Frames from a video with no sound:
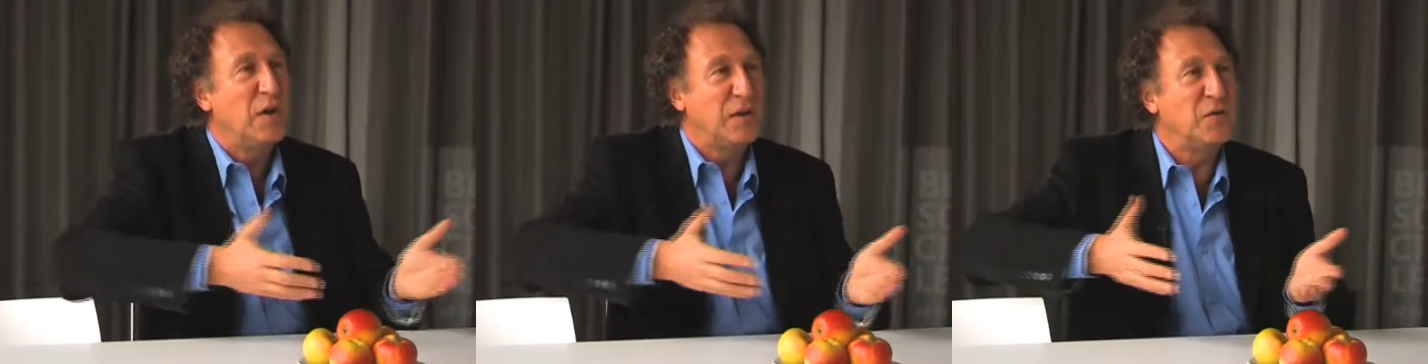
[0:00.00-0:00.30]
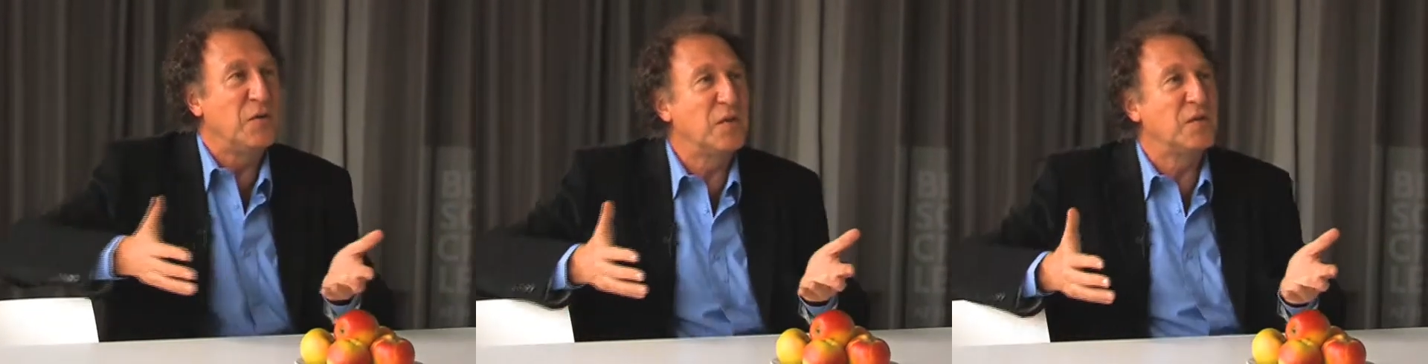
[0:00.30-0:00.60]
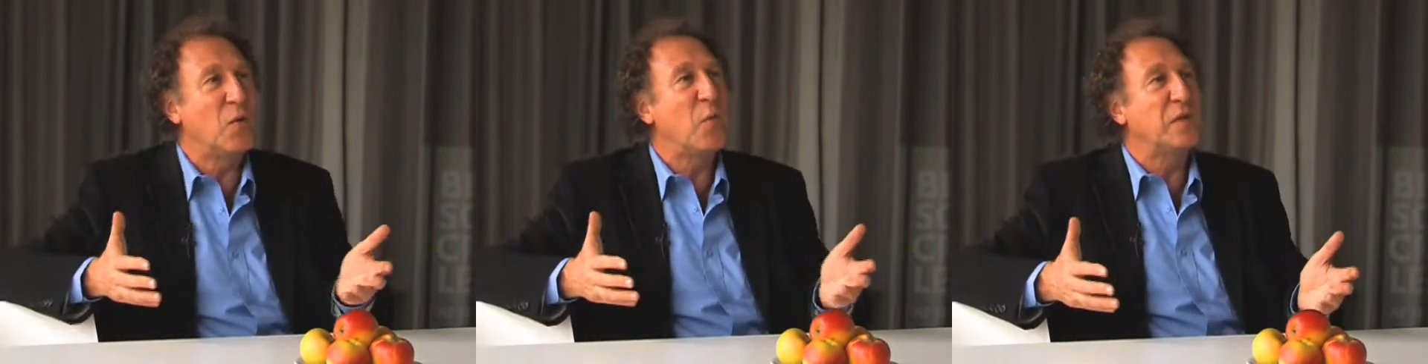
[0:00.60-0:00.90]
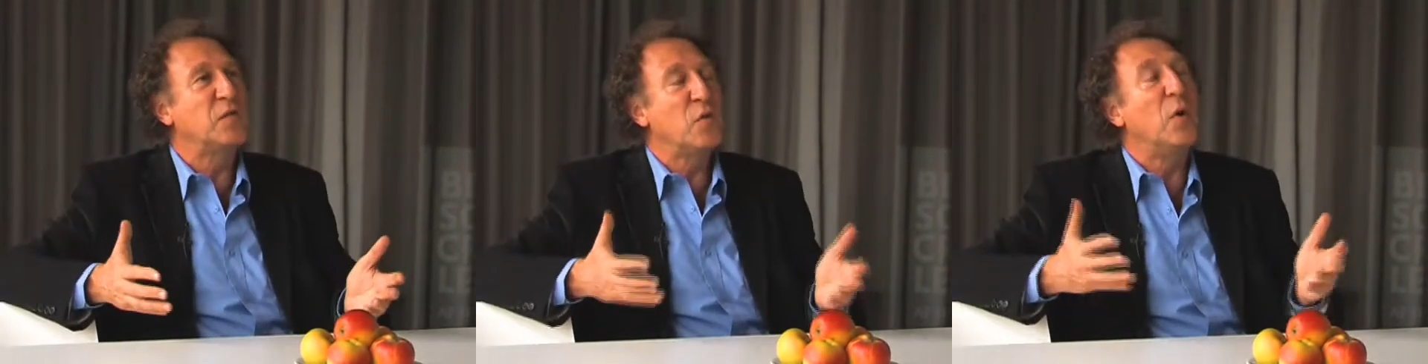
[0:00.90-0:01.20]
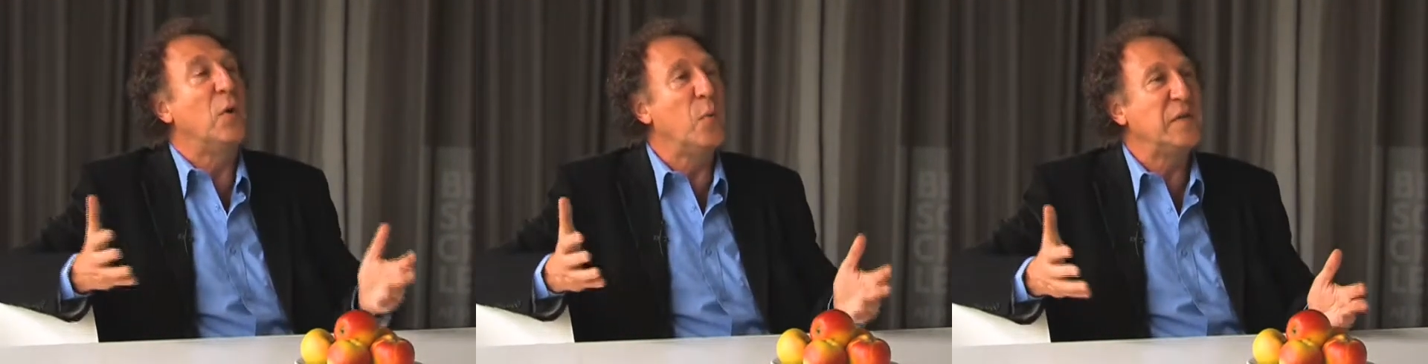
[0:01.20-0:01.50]
You're
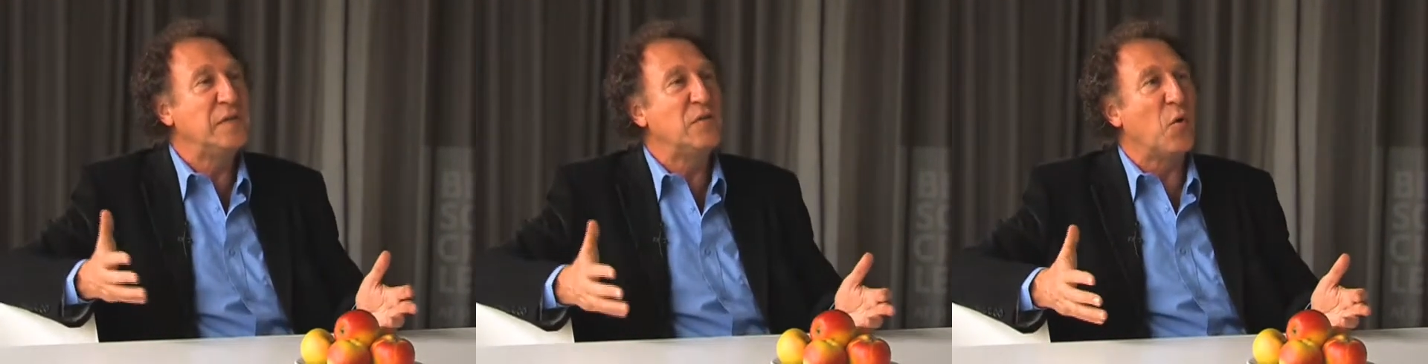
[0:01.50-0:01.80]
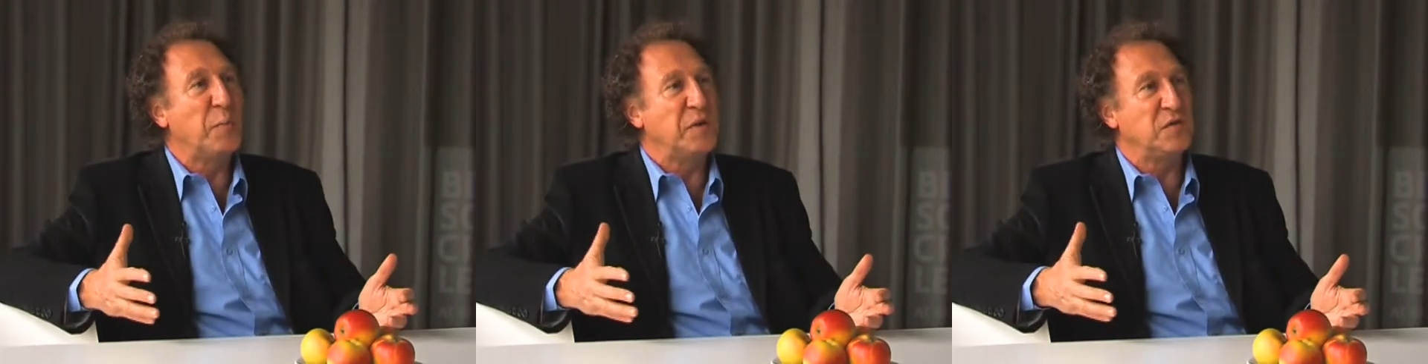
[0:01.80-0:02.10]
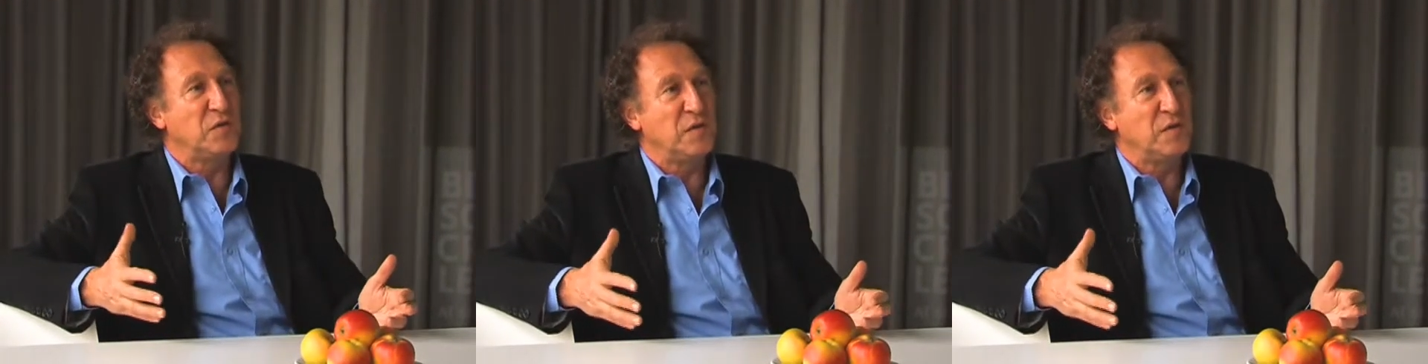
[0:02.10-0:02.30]
always in competition